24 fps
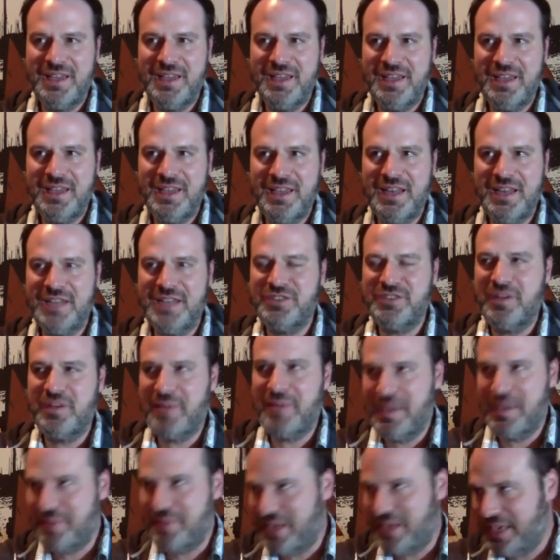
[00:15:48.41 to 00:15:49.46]
And I drive by
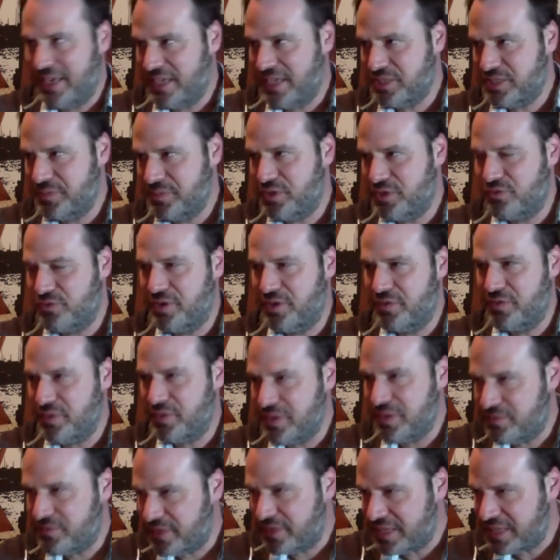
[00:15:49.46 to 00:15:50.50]
him and I catch him in the rear view. And
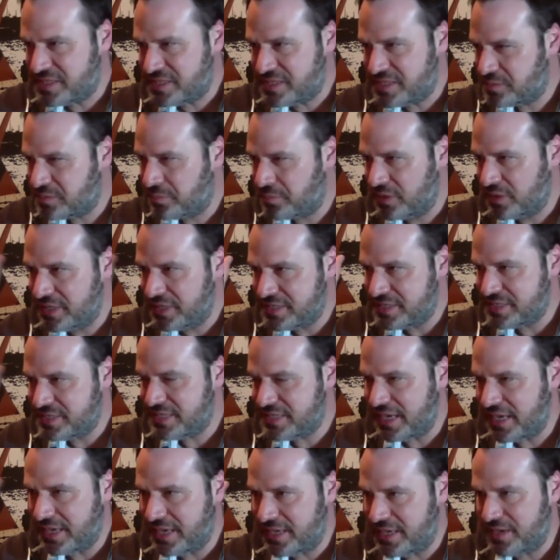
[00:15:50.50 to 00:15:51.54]
for that split
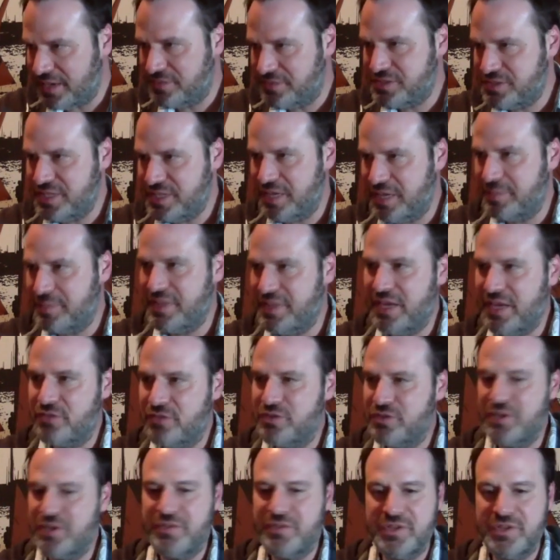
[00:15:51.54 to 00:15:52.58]
second of seeing him in that
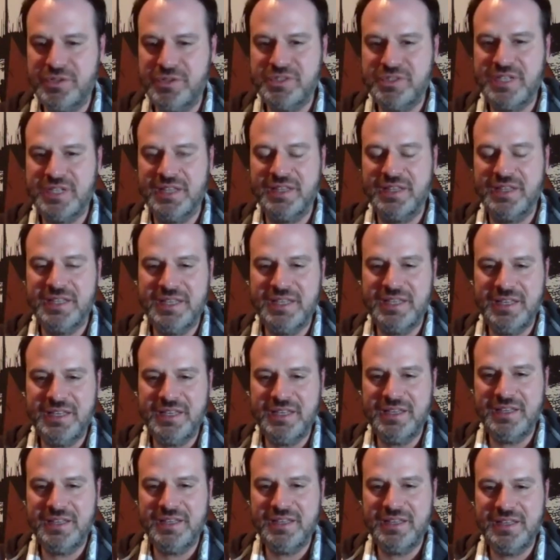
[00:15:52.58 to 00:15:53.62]
rear view, suddenly
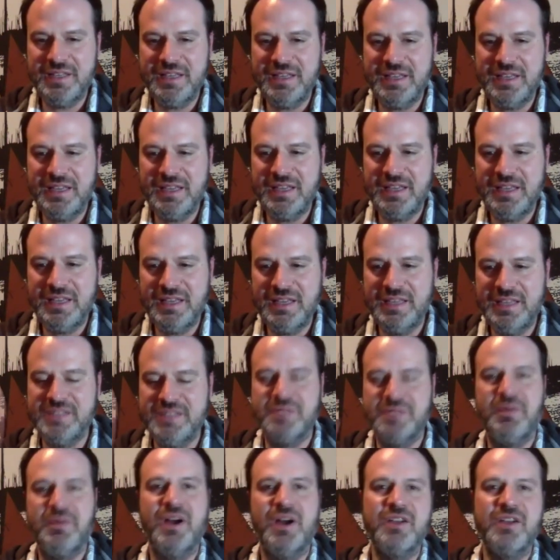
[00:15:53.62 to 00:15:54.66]
he's a
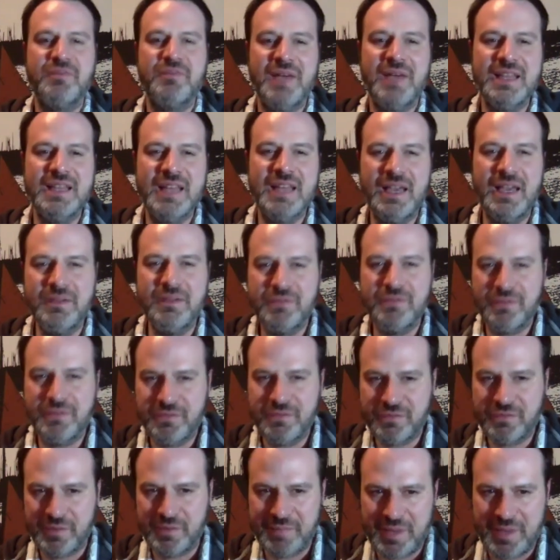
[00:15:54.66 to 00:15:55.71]
part of my life
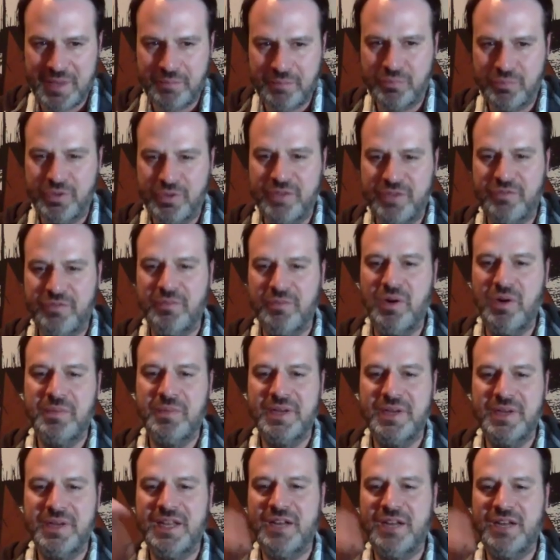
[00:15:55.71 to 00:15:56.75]
from that brief moment.
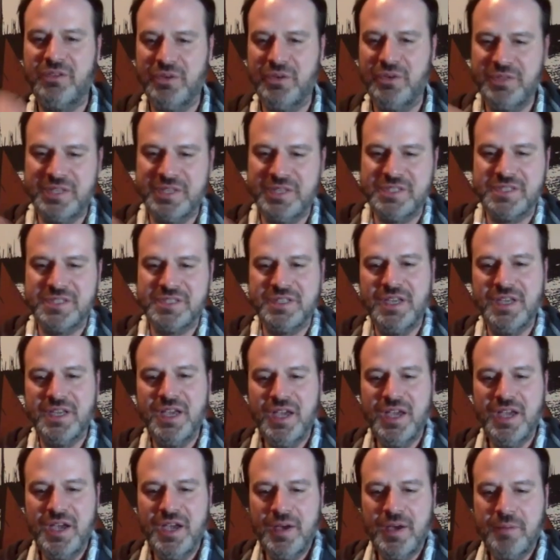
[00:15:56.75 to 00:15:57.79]
And I wrote this
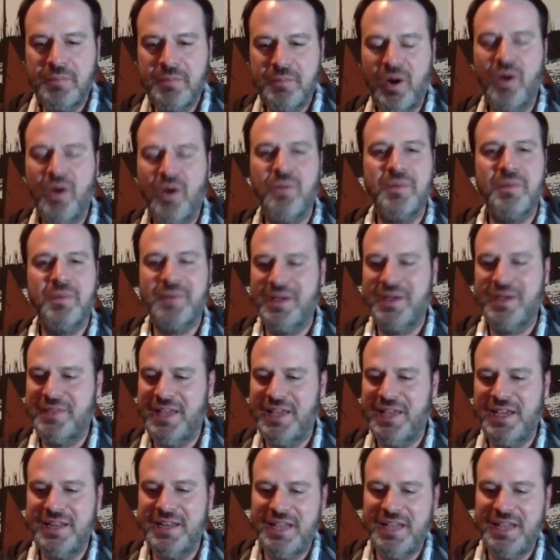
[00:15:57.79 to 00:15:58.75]
poem about that.